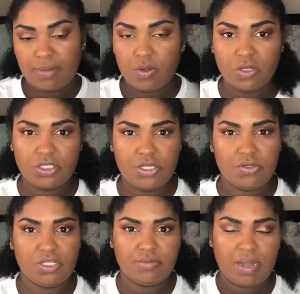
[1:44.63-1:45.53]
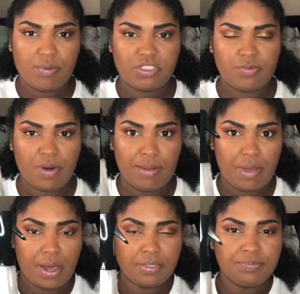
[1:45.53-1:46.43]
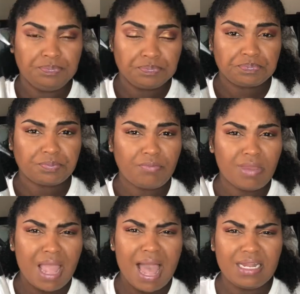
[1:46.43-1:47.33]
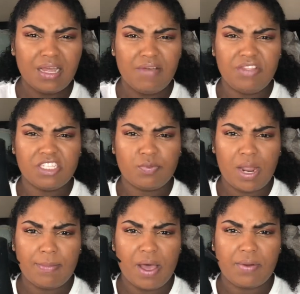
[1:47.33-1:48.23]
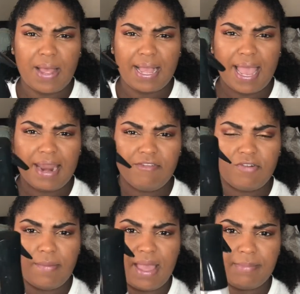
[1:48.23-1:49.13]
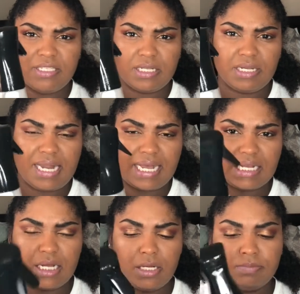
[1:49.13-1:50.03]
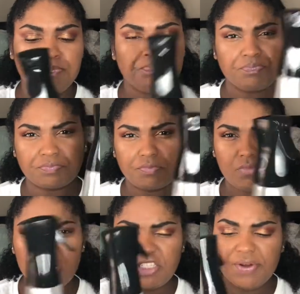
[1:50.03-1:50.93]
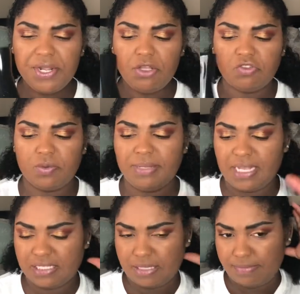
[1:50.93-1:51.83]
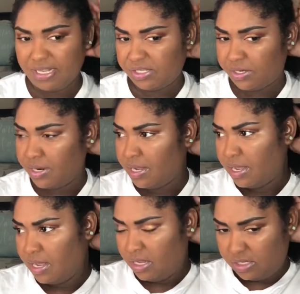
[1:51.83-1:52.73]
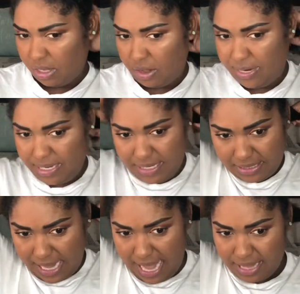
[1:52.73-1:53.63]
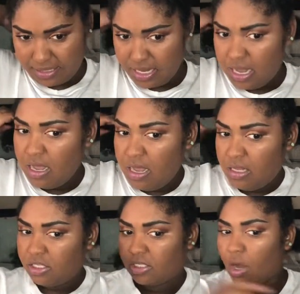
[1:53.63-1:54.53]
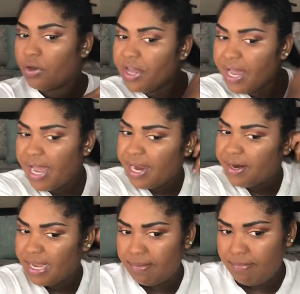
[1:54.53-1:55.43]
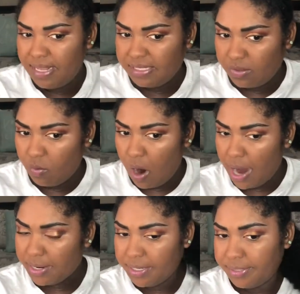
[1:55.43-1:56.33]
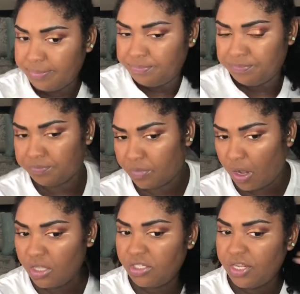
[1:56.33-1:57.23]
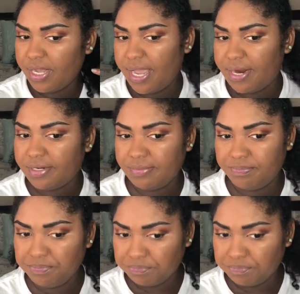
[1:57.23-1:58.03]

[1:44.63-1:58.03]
thing I'm going to use is my spray bottle. I love this spray bottle. I got it from Amazon.com. It's very useful because it's a mister, so it does not soak your hair. It mists the water onto your hair,